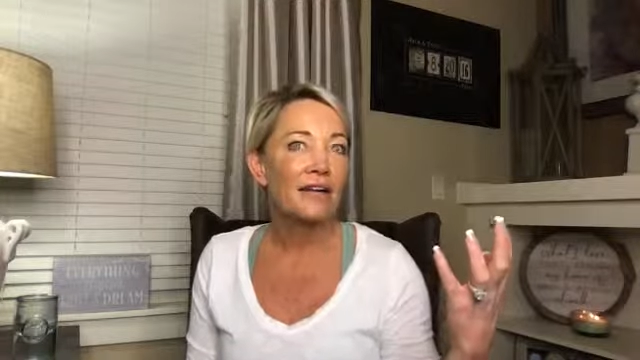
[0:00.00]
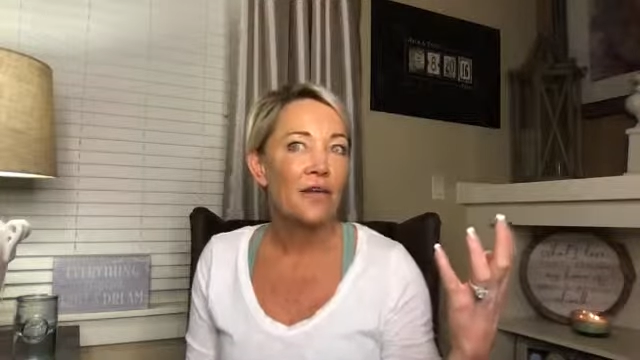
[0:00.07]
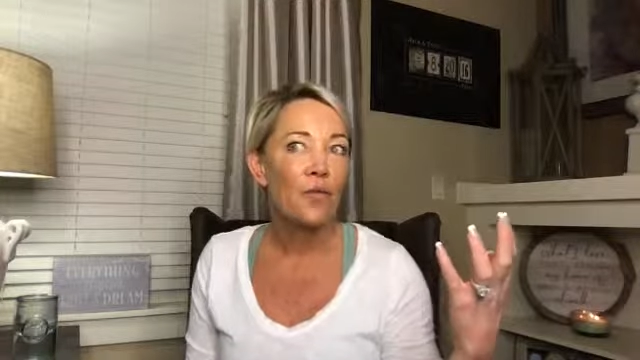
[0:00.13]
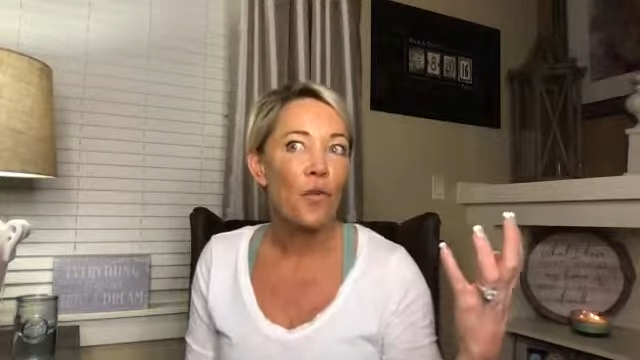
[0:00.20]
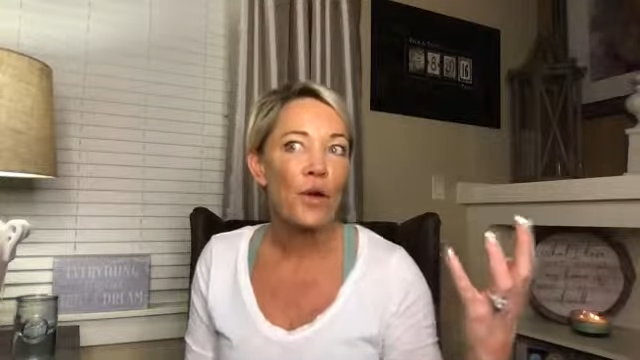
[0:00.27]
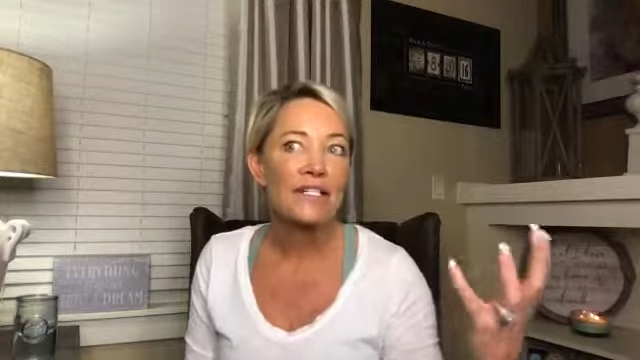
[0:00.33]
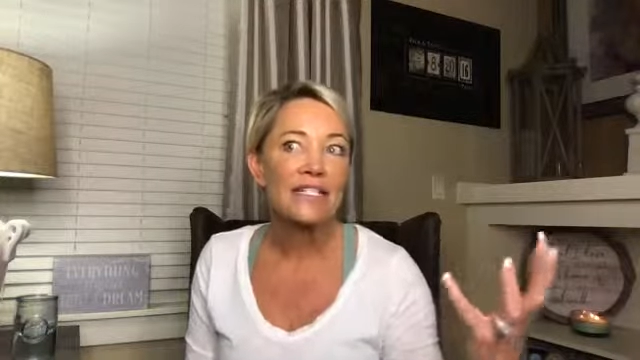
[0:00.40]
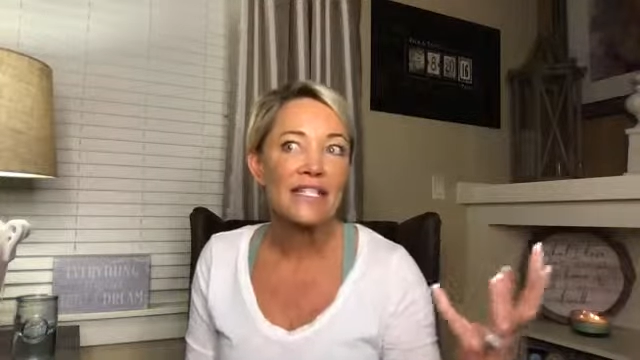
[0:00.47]

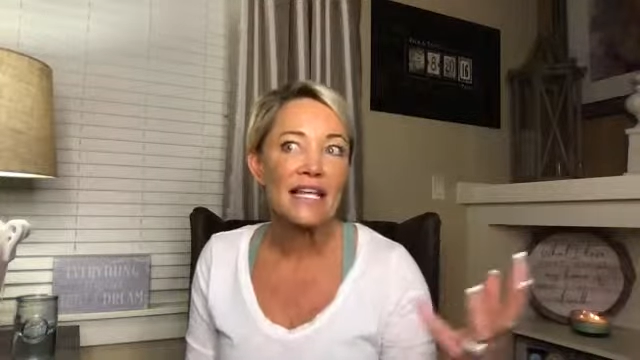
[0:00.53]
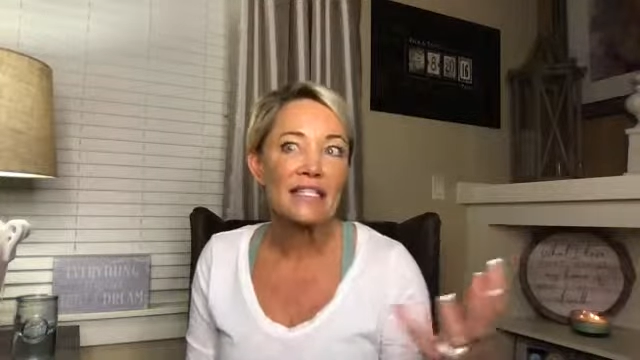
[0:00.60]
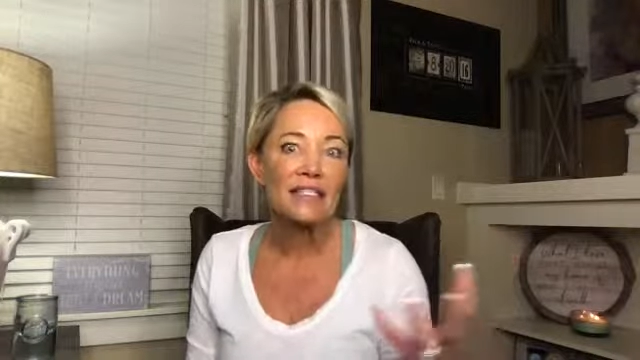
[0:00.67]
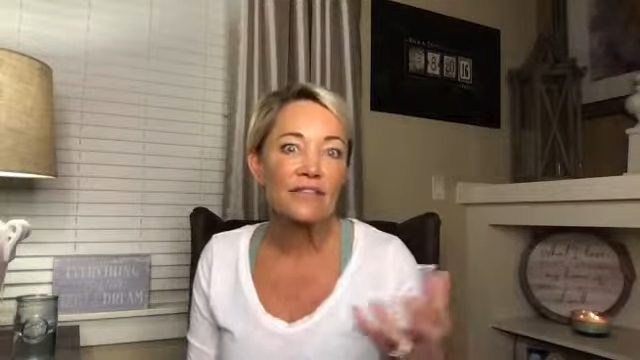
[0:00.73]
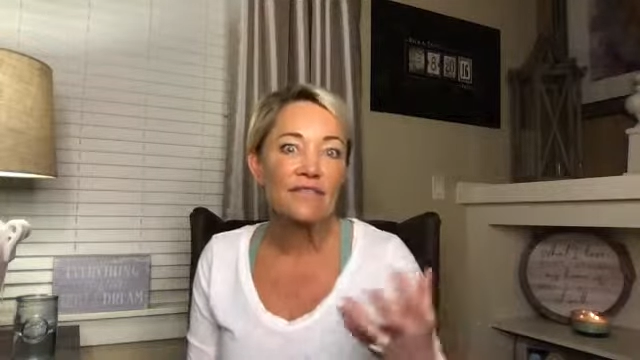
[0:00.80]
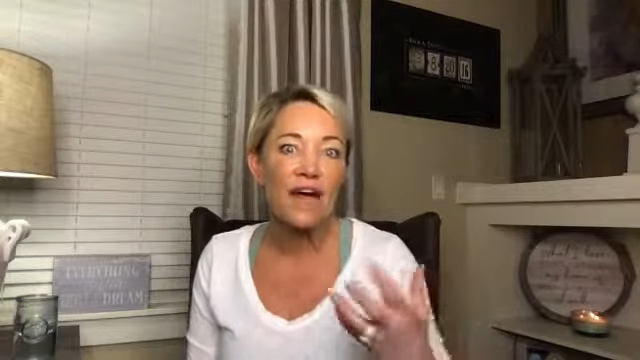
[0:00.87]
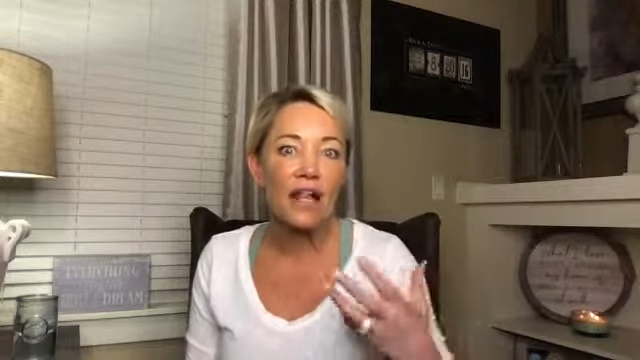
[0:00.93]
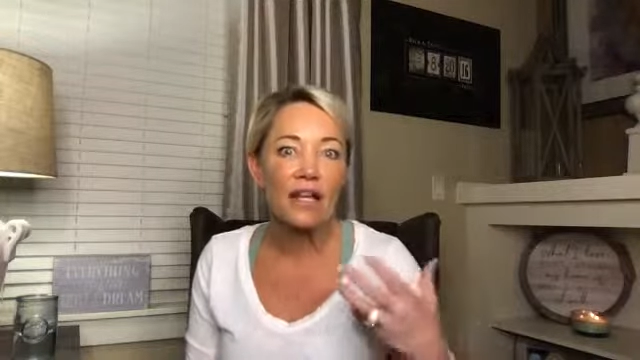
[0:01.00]
once they
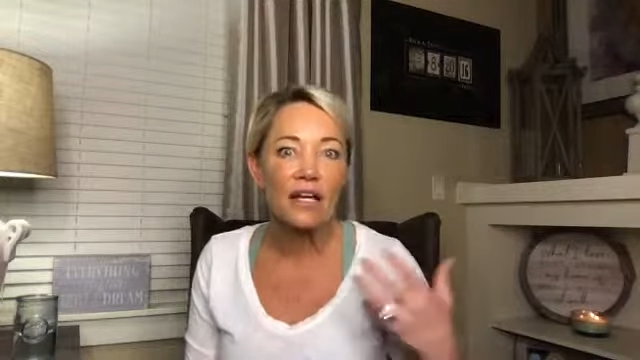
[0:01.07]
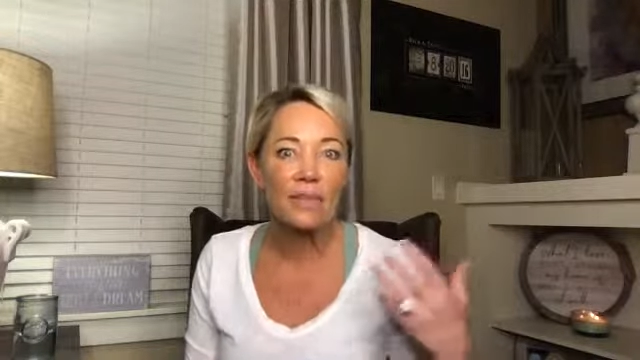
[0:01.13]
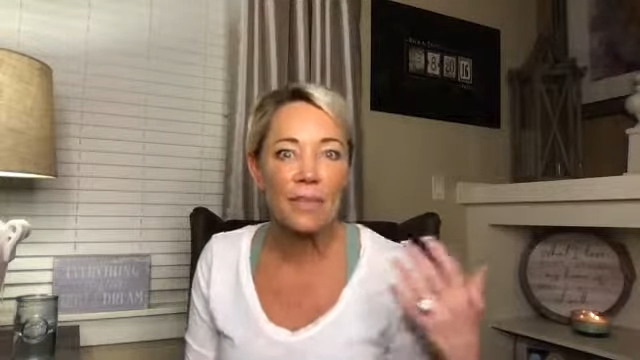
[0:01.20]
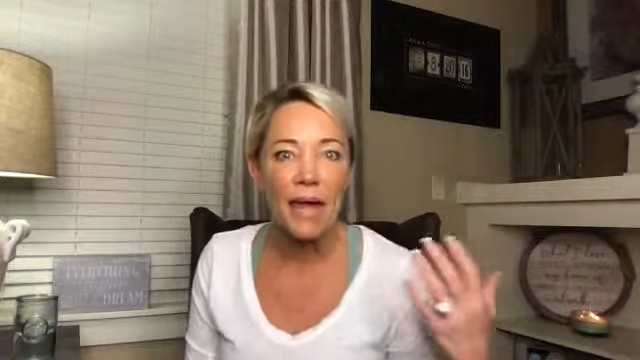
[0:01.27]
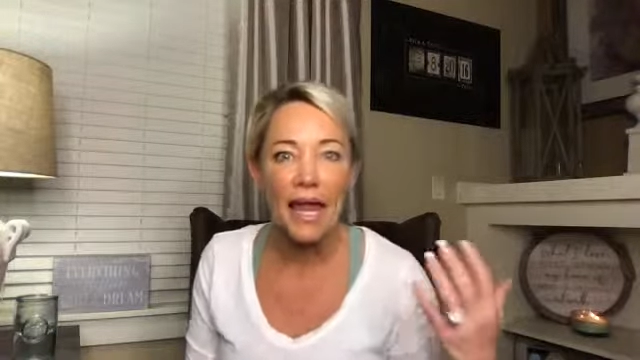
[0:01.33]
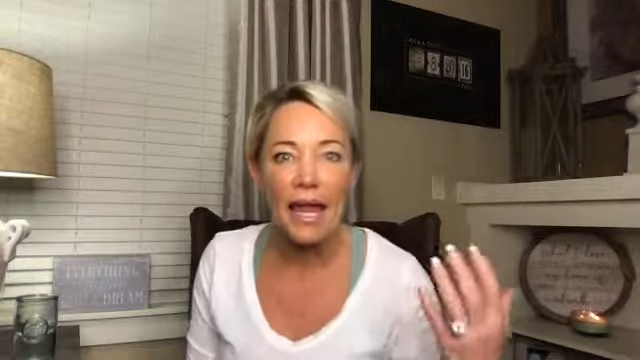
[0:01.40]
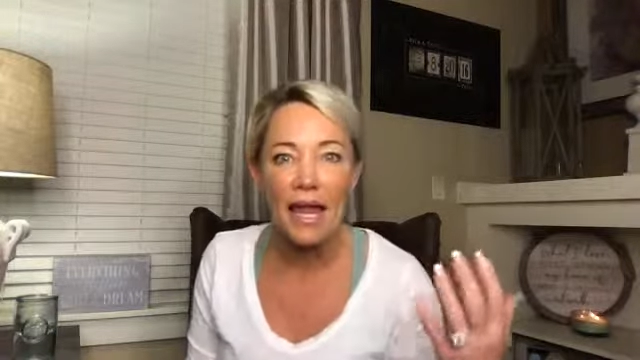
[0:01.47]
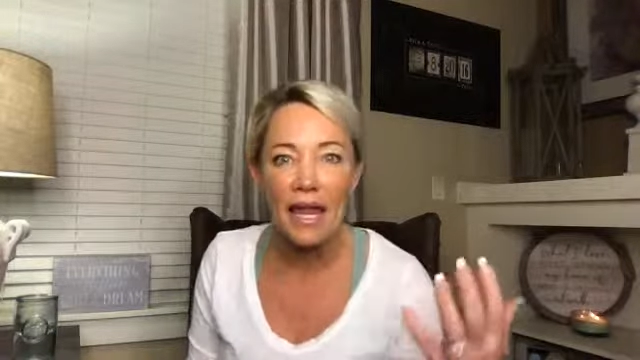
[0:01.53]
develop
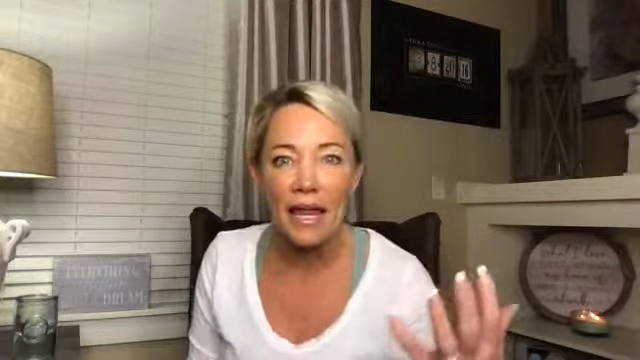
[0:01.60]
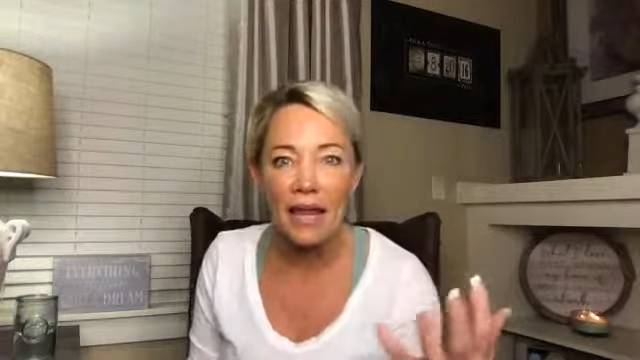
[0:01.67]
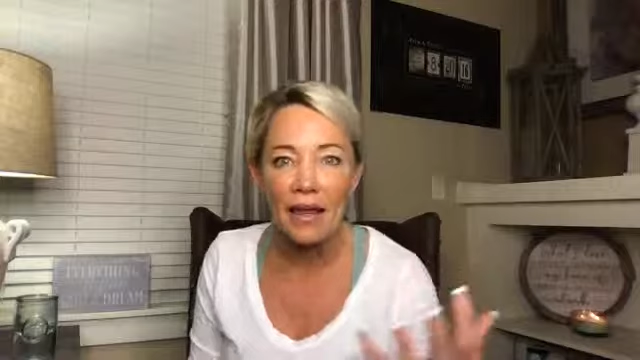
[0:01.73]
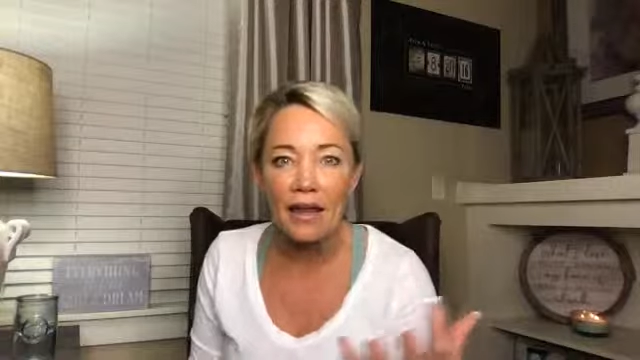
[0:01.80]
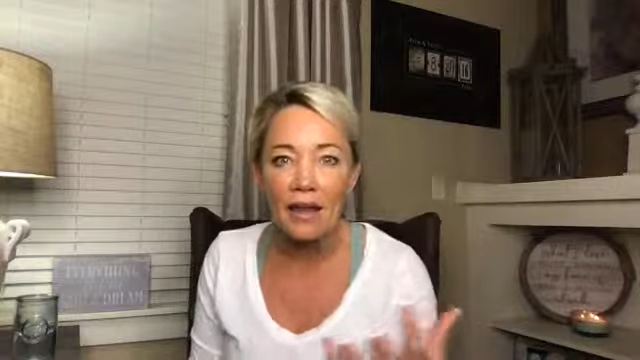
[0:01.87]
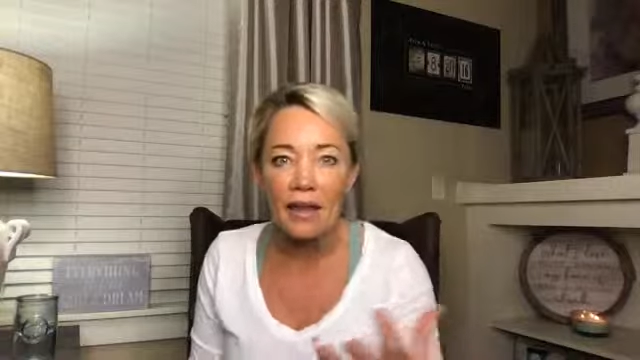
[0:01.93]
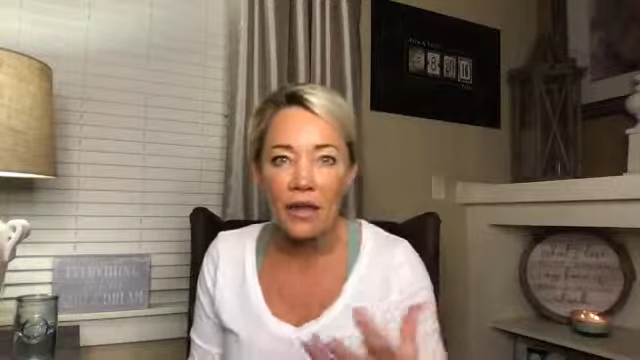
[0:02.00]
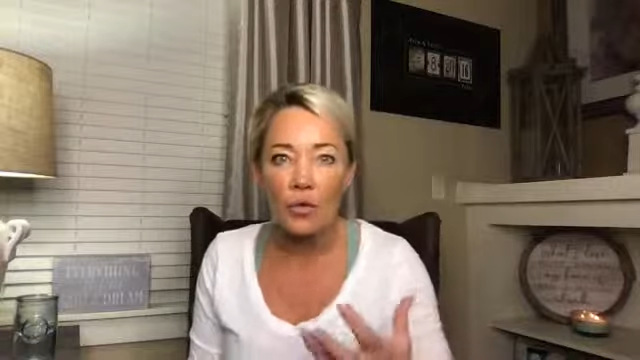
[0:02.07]

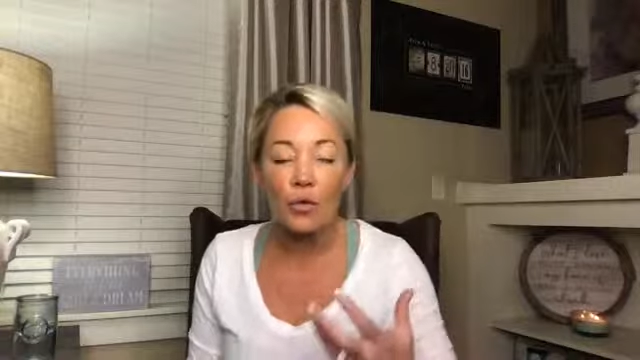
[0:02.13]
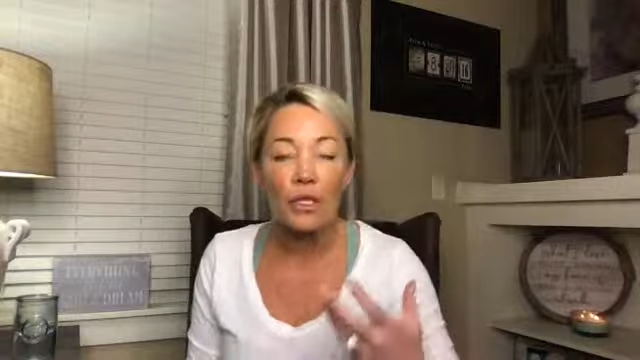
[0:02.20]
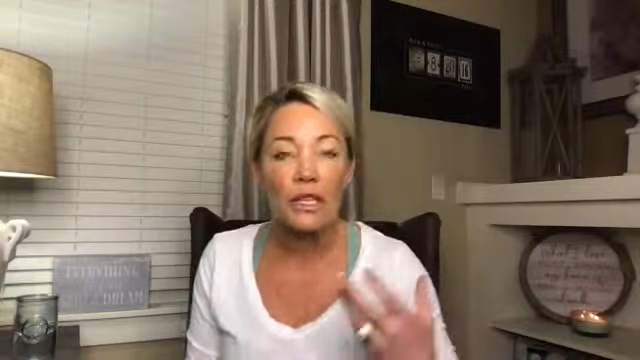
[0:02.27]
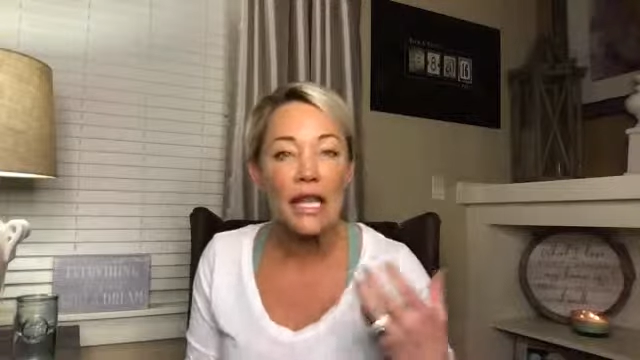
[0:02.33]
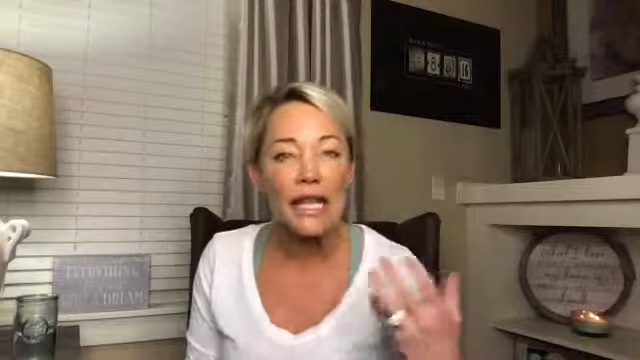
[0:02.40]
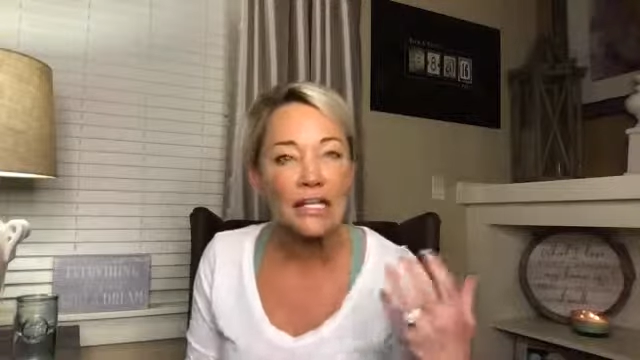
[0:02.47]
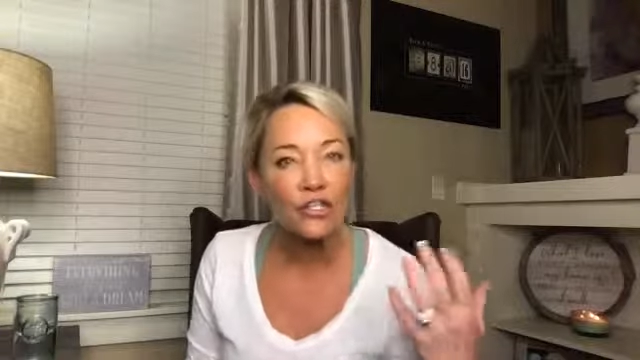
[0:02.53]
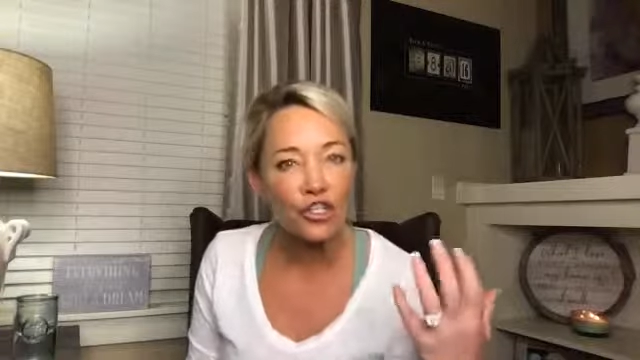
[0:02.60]
a
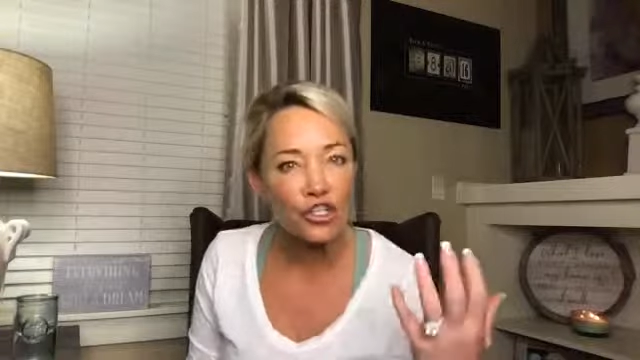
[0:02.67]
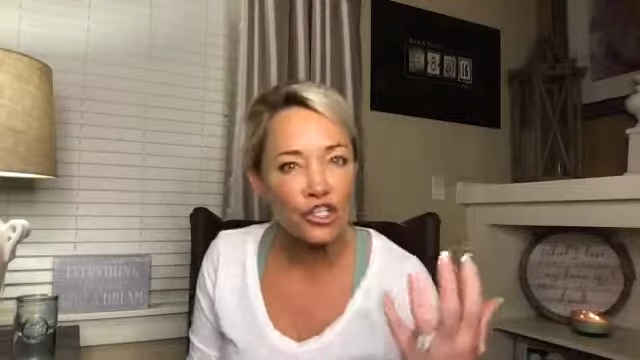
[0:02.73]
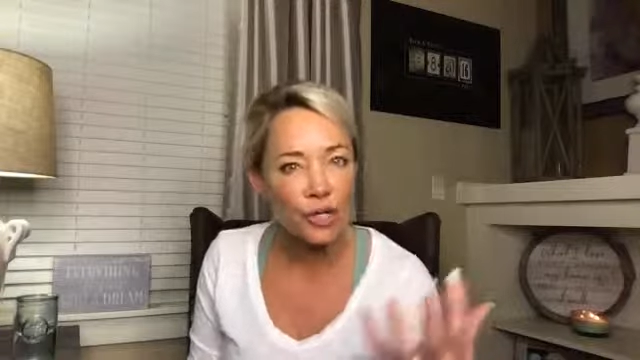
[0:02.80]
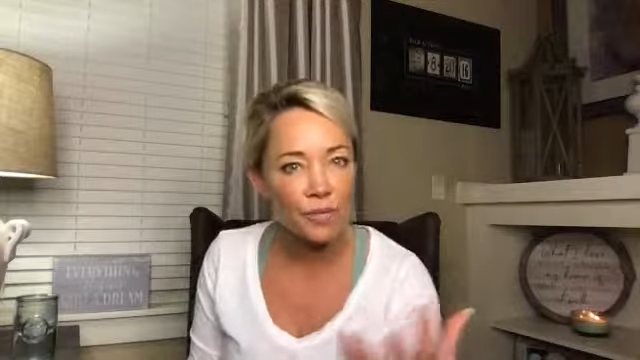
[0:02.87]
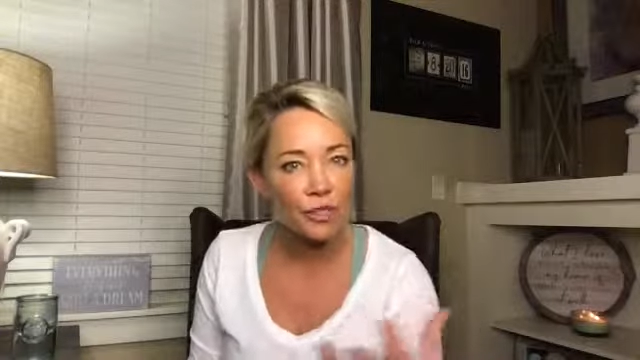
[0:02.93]
relationship,